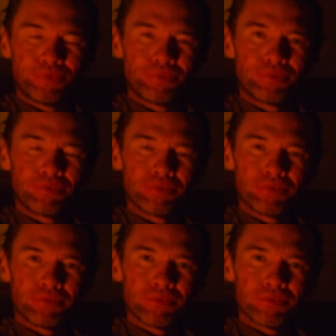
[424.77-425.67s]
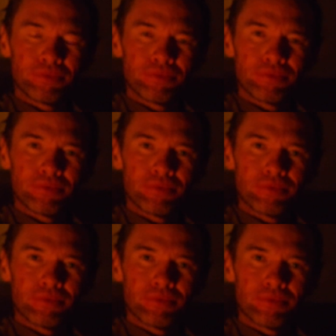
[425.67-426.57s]

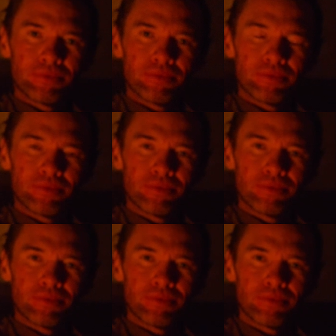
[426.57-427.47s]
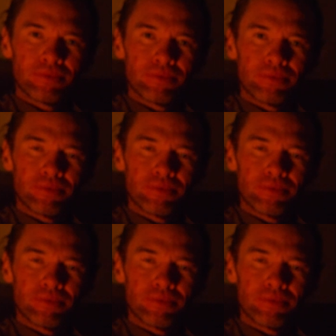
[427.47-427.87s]
[no speech]